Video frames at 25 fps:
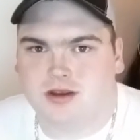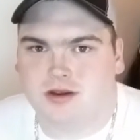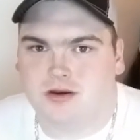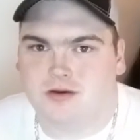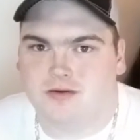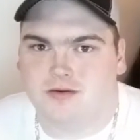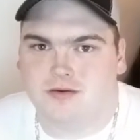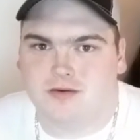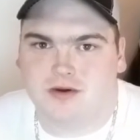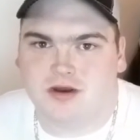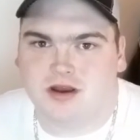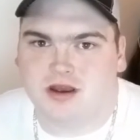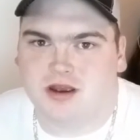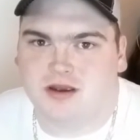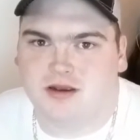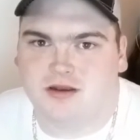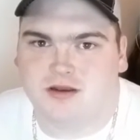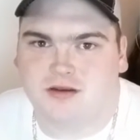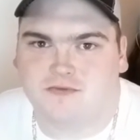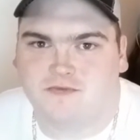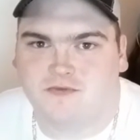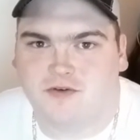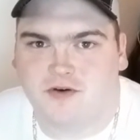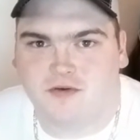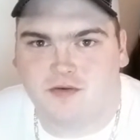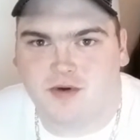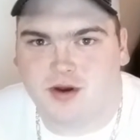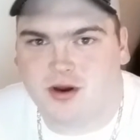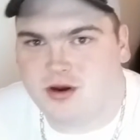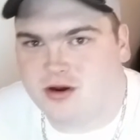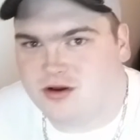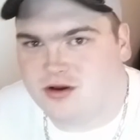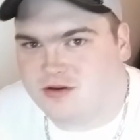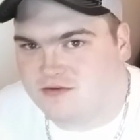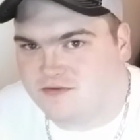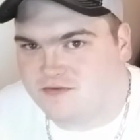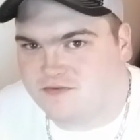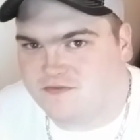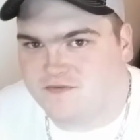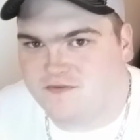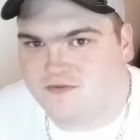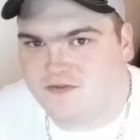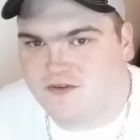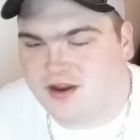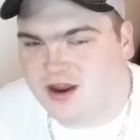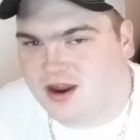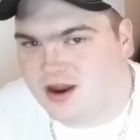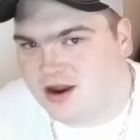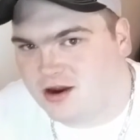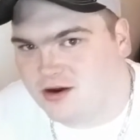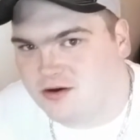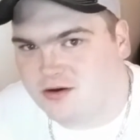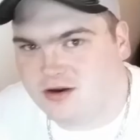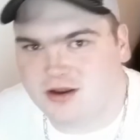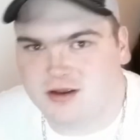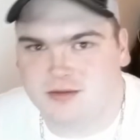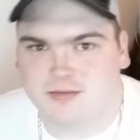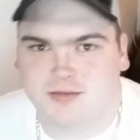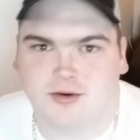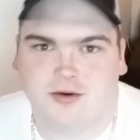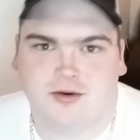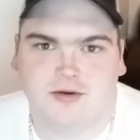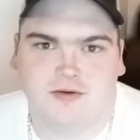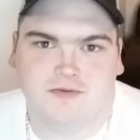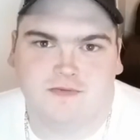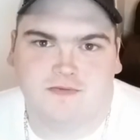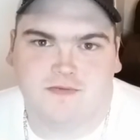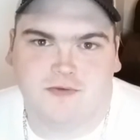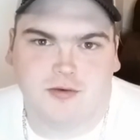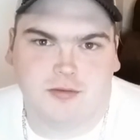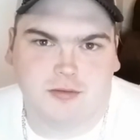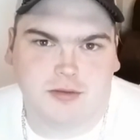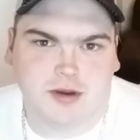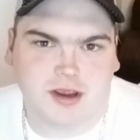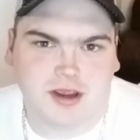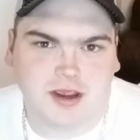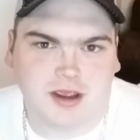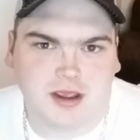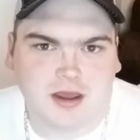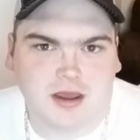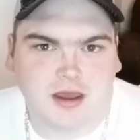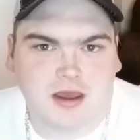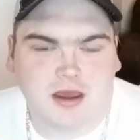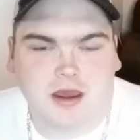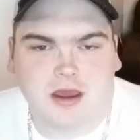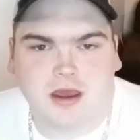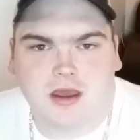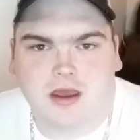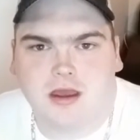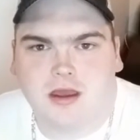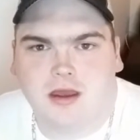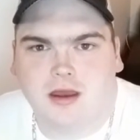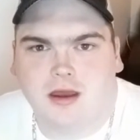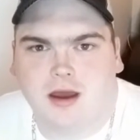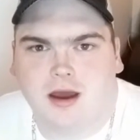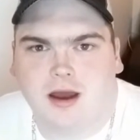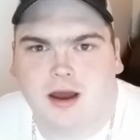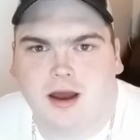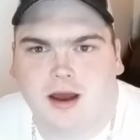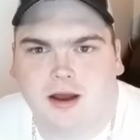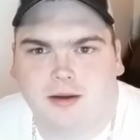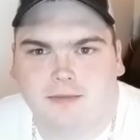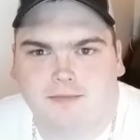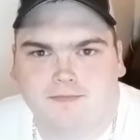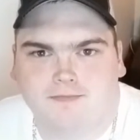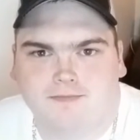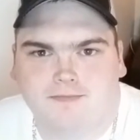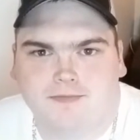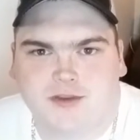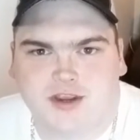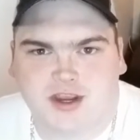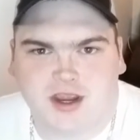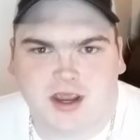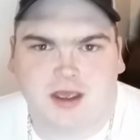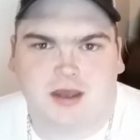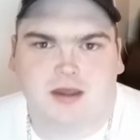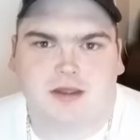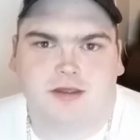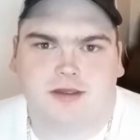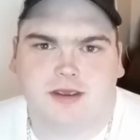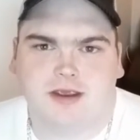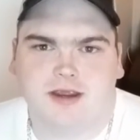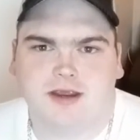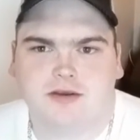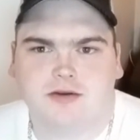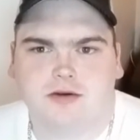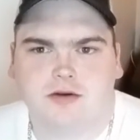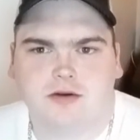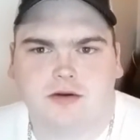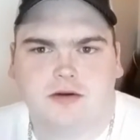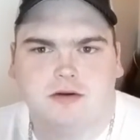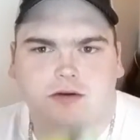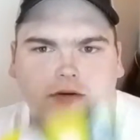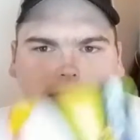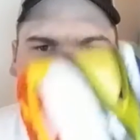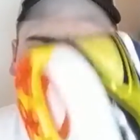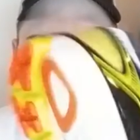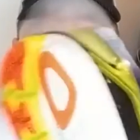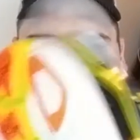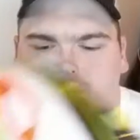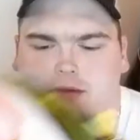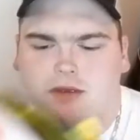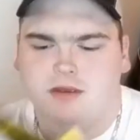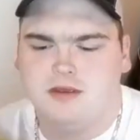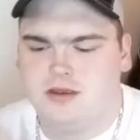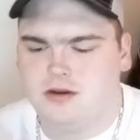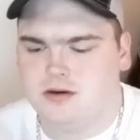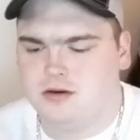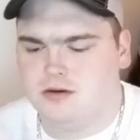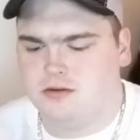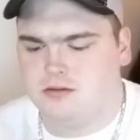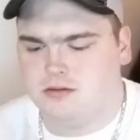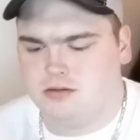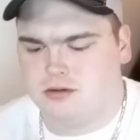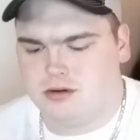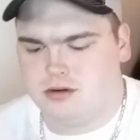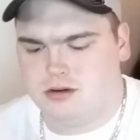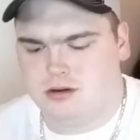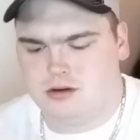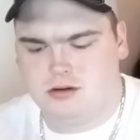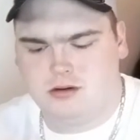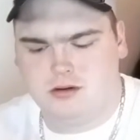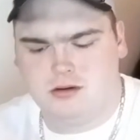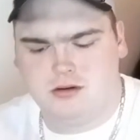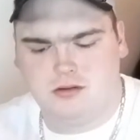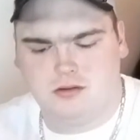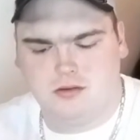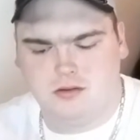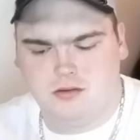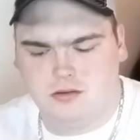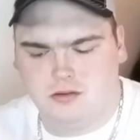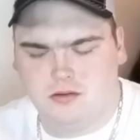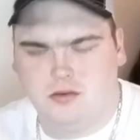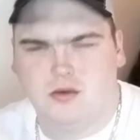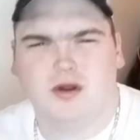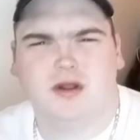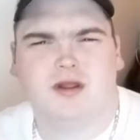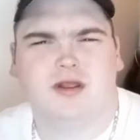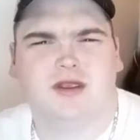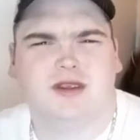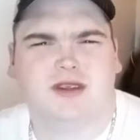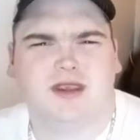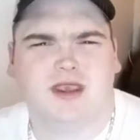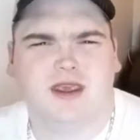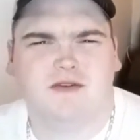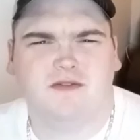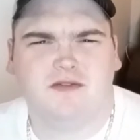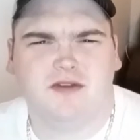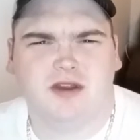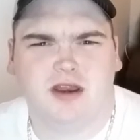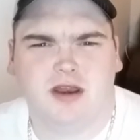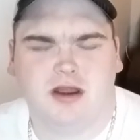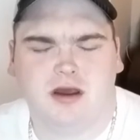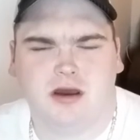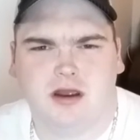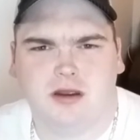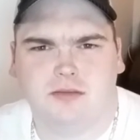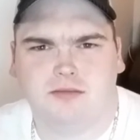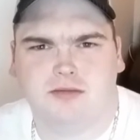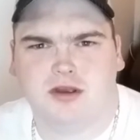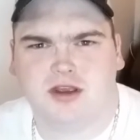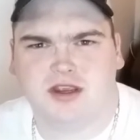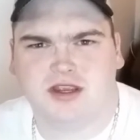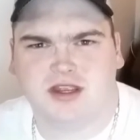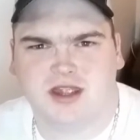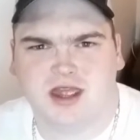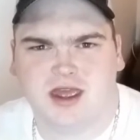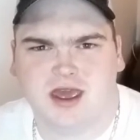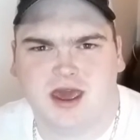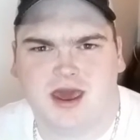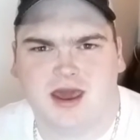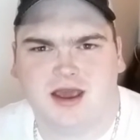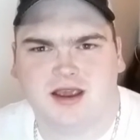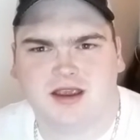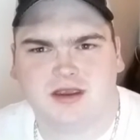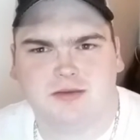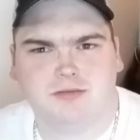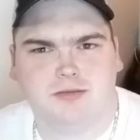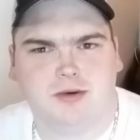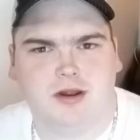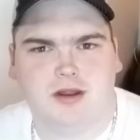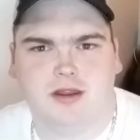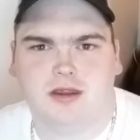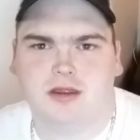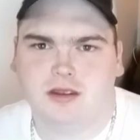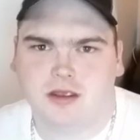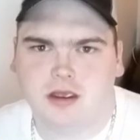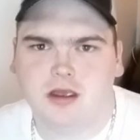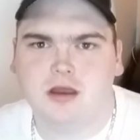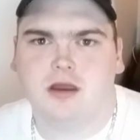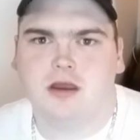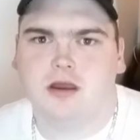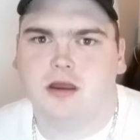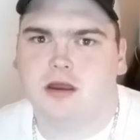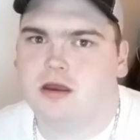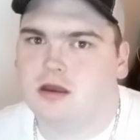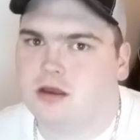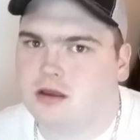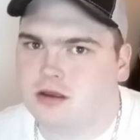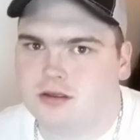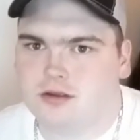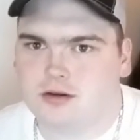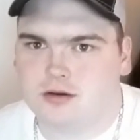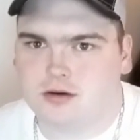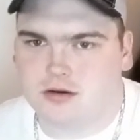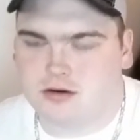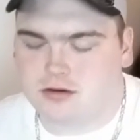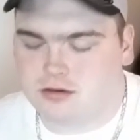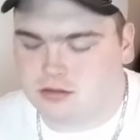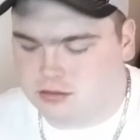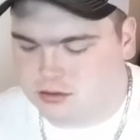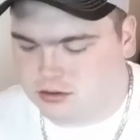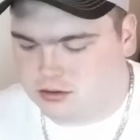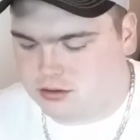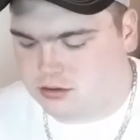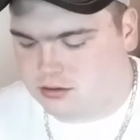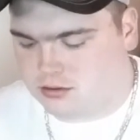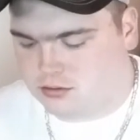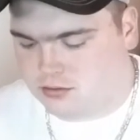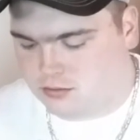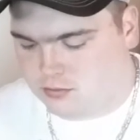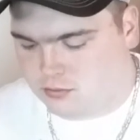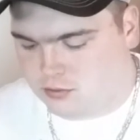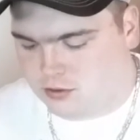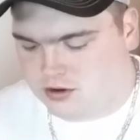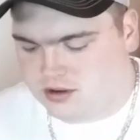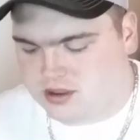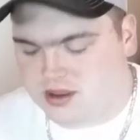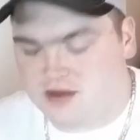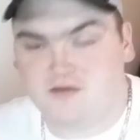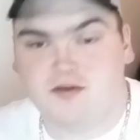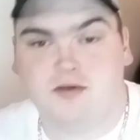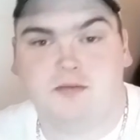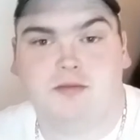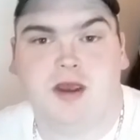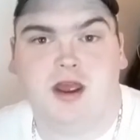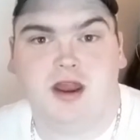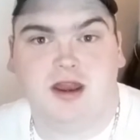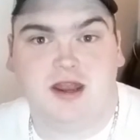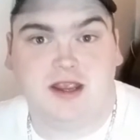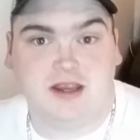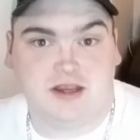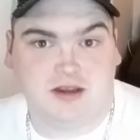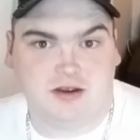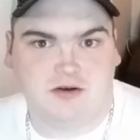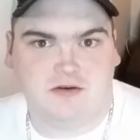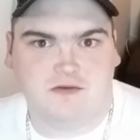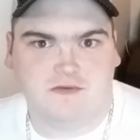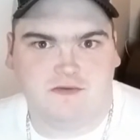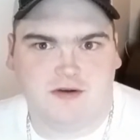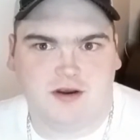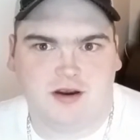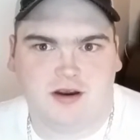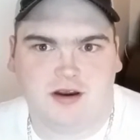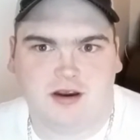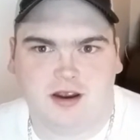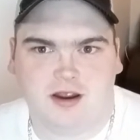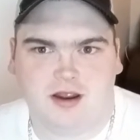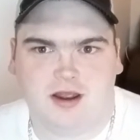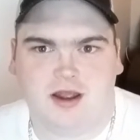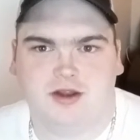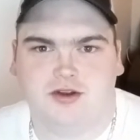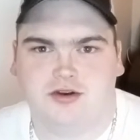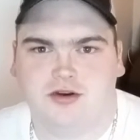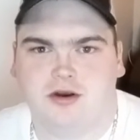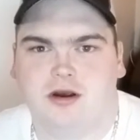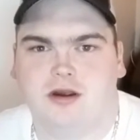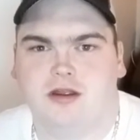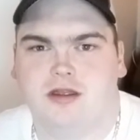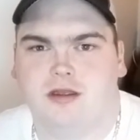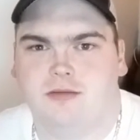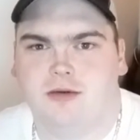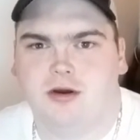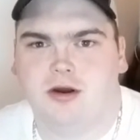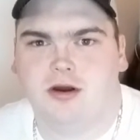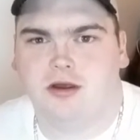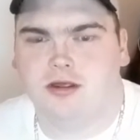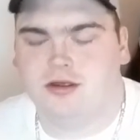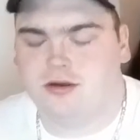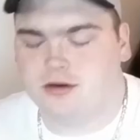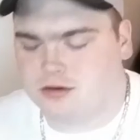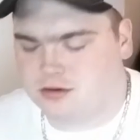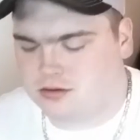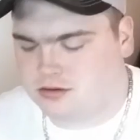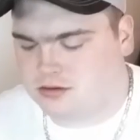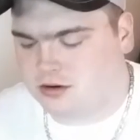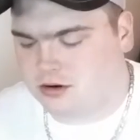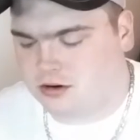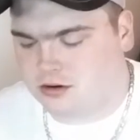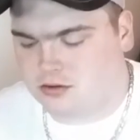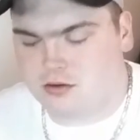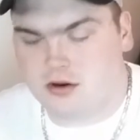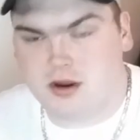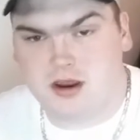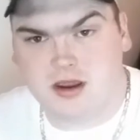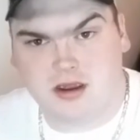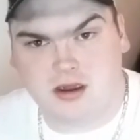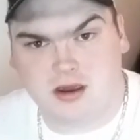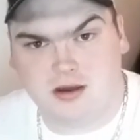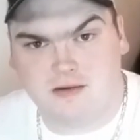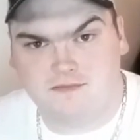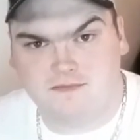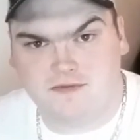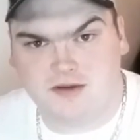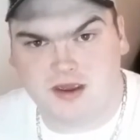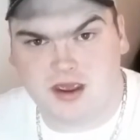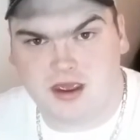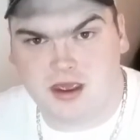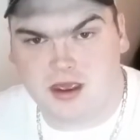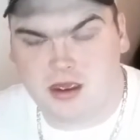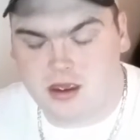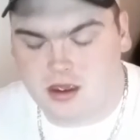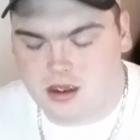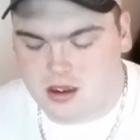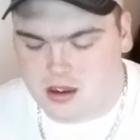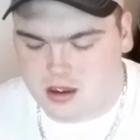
So uh, footwear is very important for me. Um, so yeah, these are, I believe they're one seventy-nine plus tax, but they're worth every penny so far. I, I tried them on, they're, they're quite comfy.